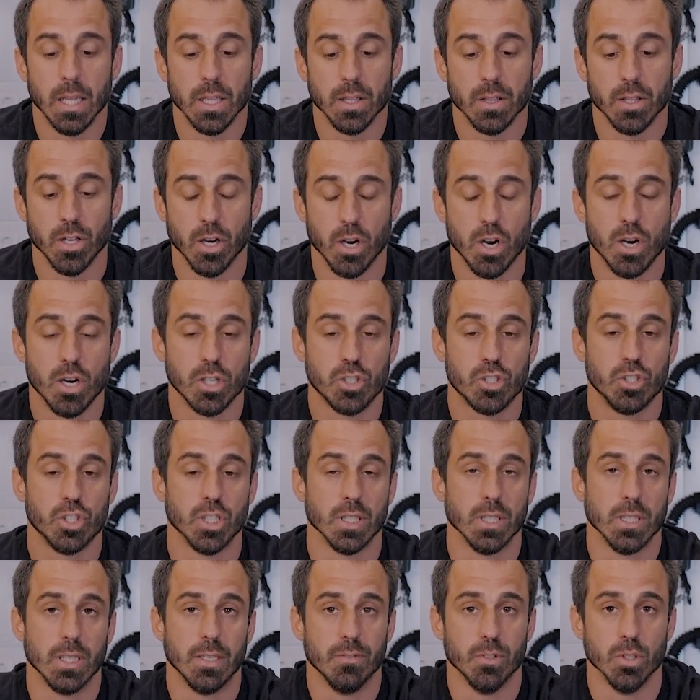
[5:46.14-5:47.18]
the
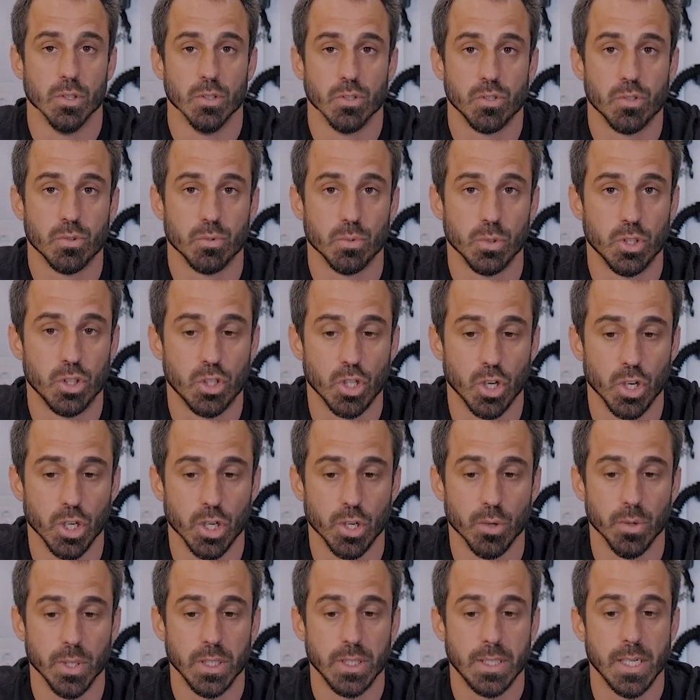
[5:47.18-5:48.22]
oxygen levels would start
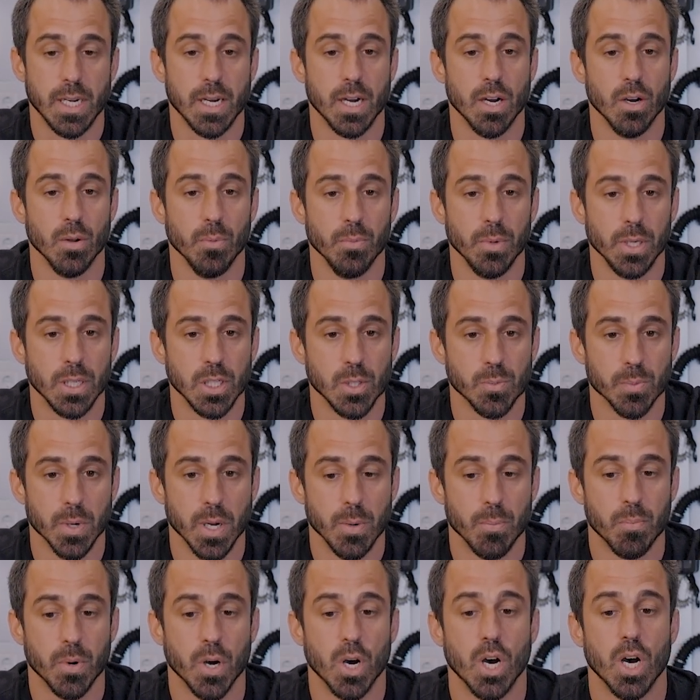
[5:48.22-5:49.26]
going down because my
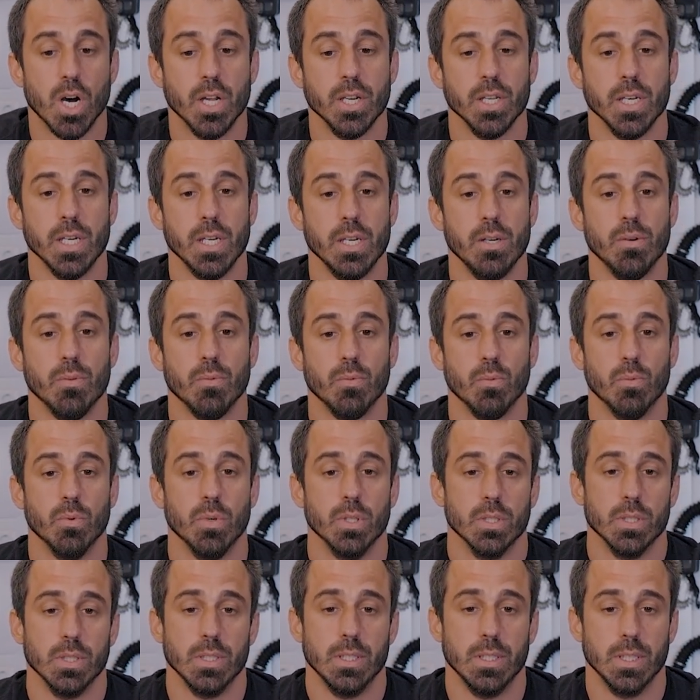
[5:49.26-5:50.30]
body
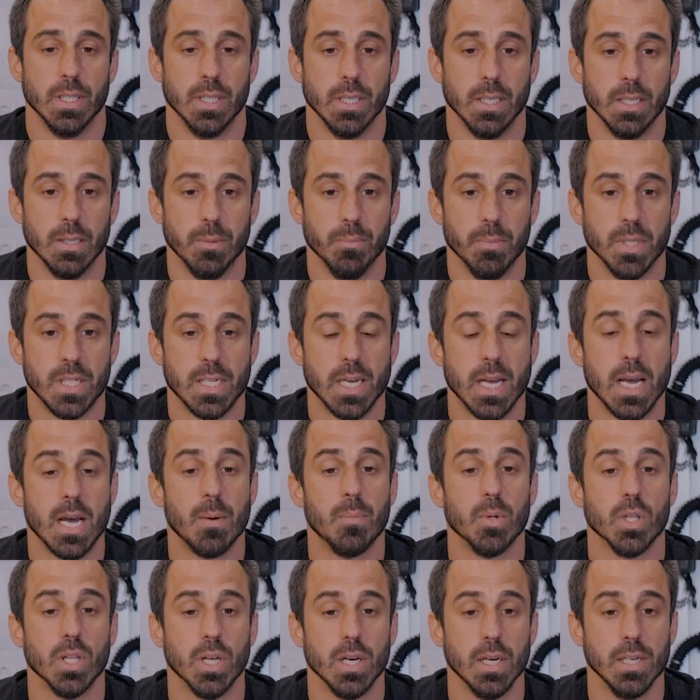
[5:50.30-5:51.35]
would
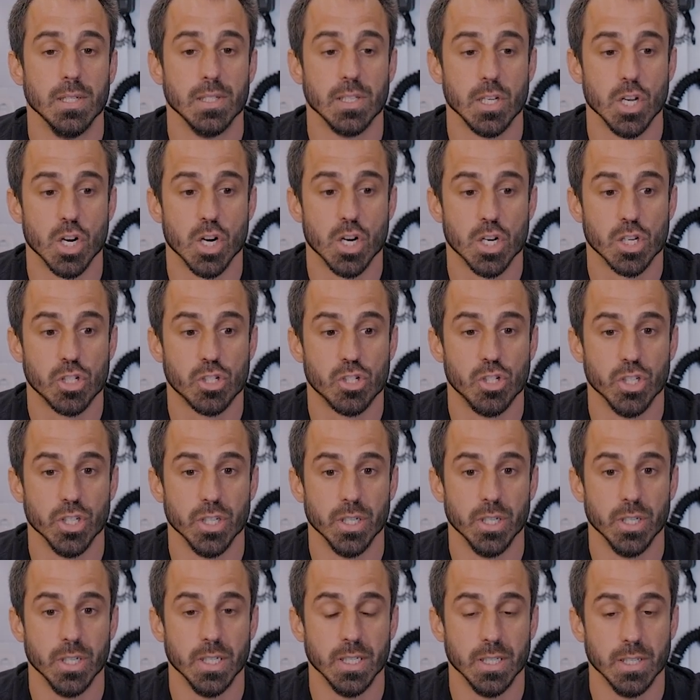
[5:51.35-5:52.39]
metabolize the
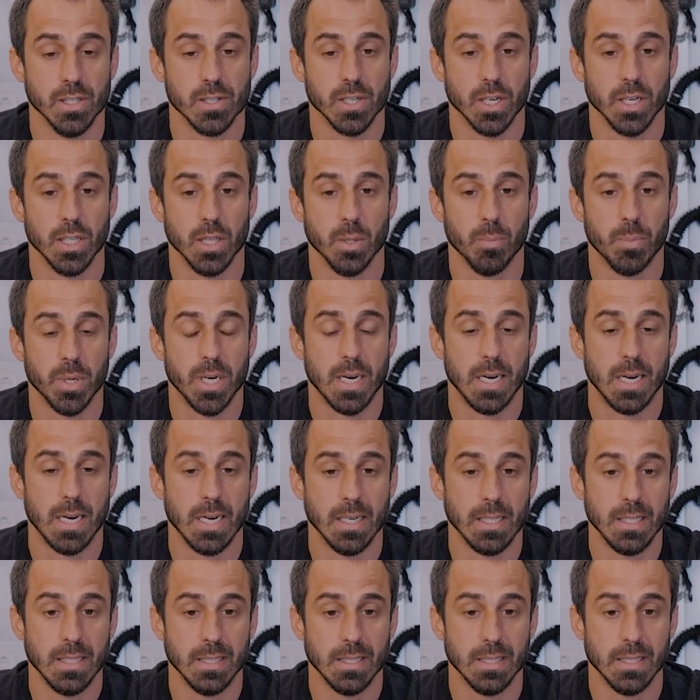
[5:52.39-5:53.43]
oxygen inside the
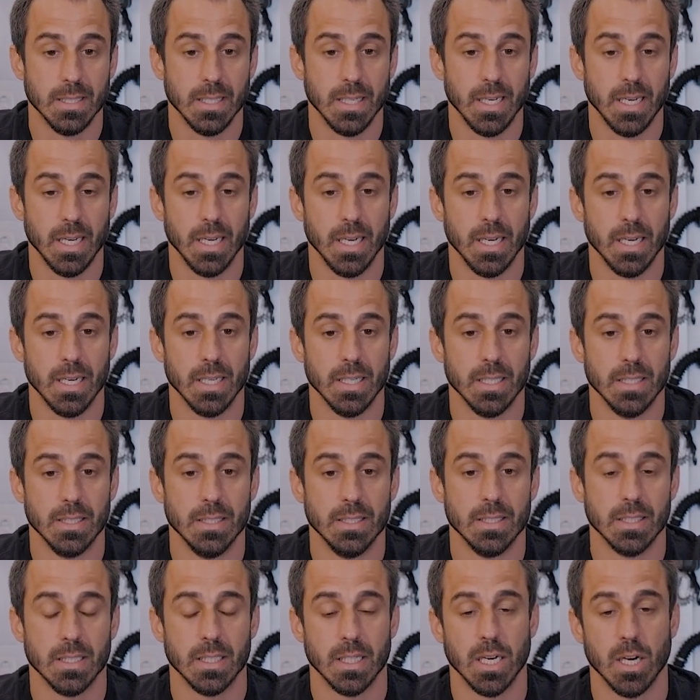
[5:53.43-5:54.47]
bag,
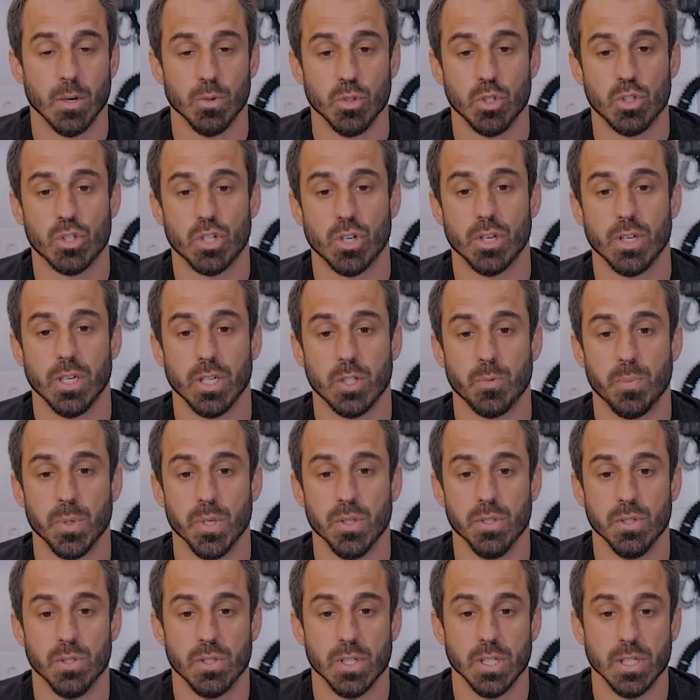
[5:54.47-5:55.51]
and I would start
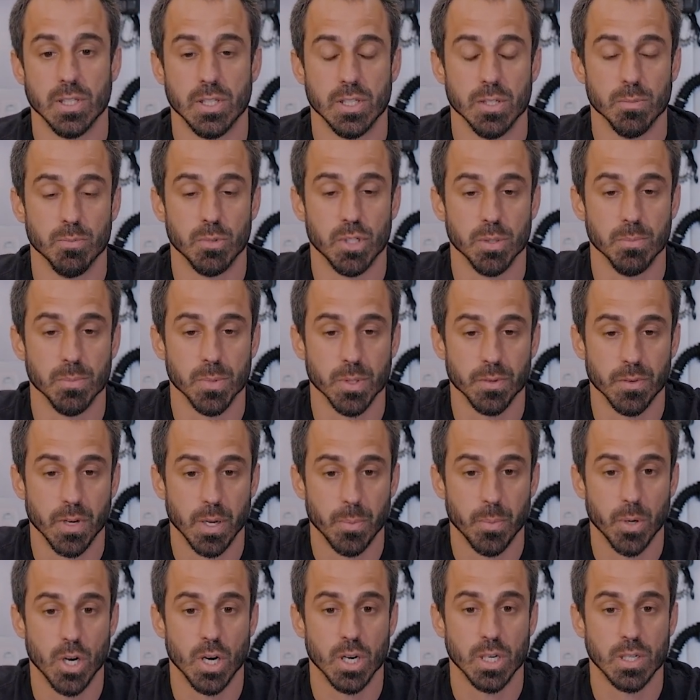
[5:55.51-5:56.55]
experiencing symptoms of
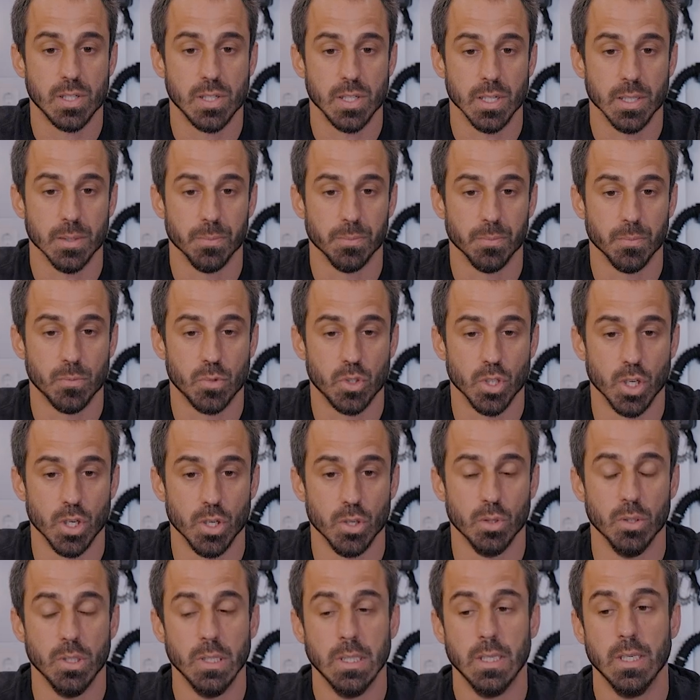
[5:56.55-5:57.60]
hypoxia.
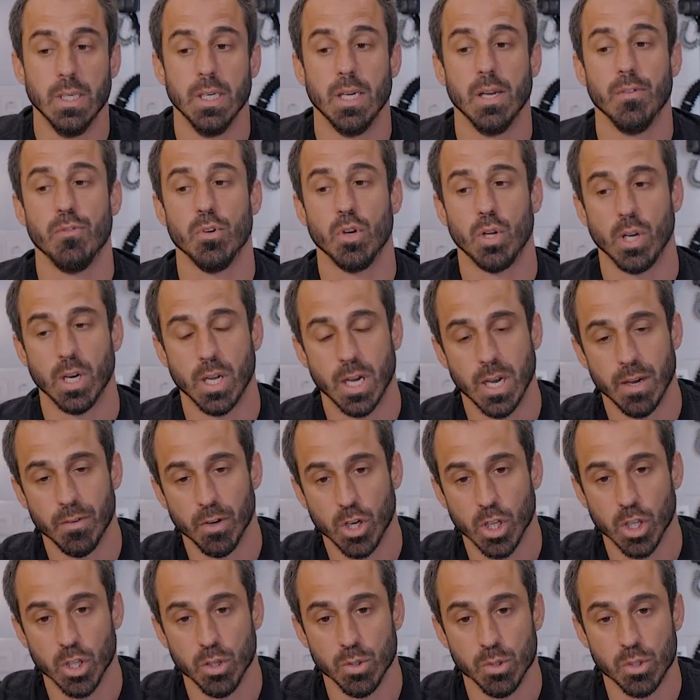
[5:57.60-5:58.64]
So if you're going to have a
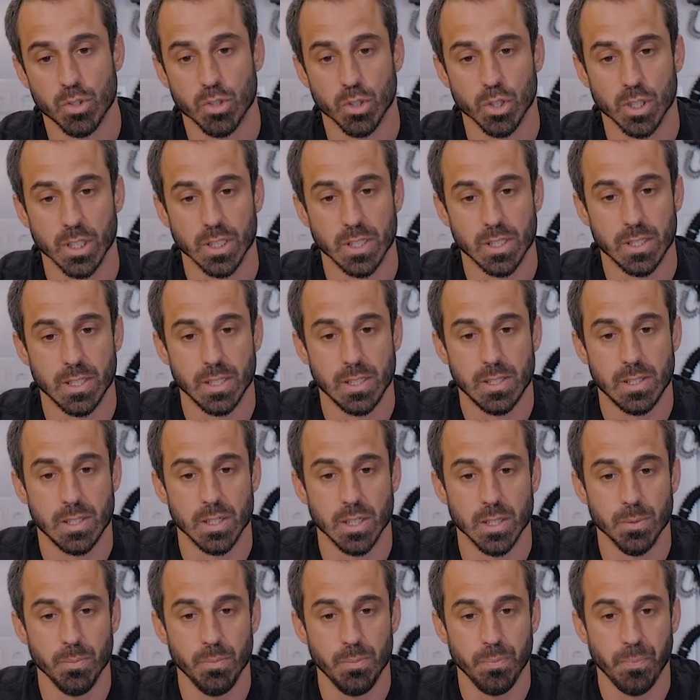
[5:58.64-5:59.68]
closed circuit
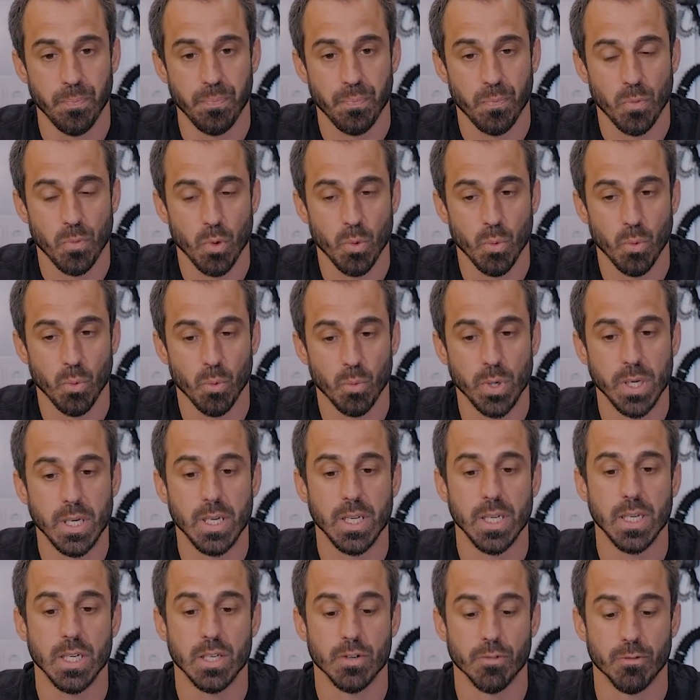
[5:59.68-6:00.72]
system, we
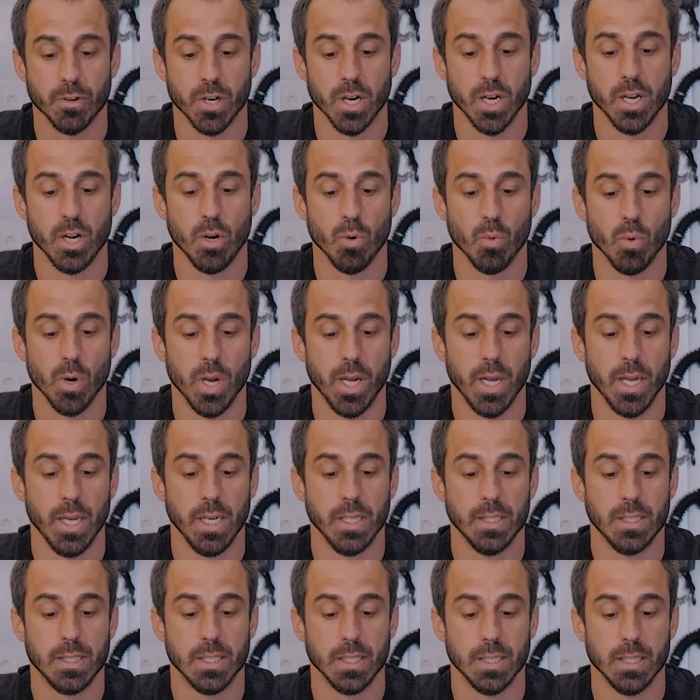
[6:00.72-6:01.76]
need to find a way
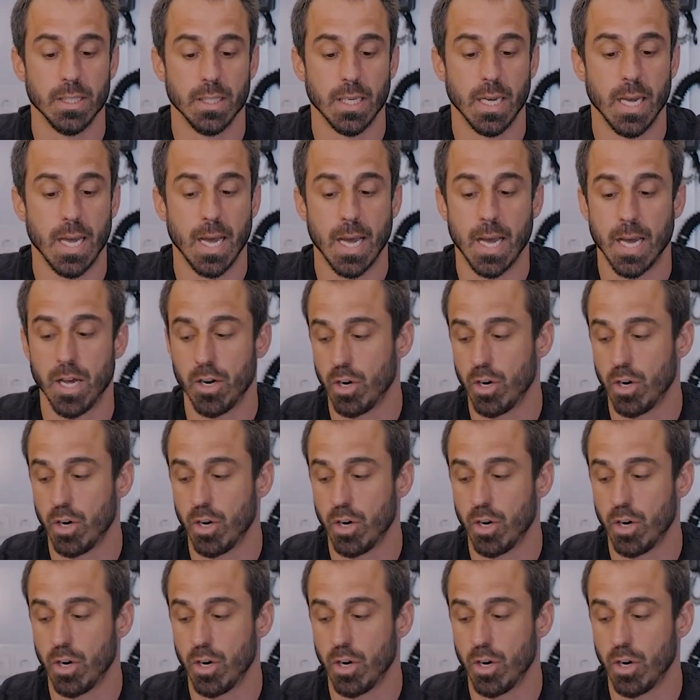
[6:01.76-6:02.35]
to add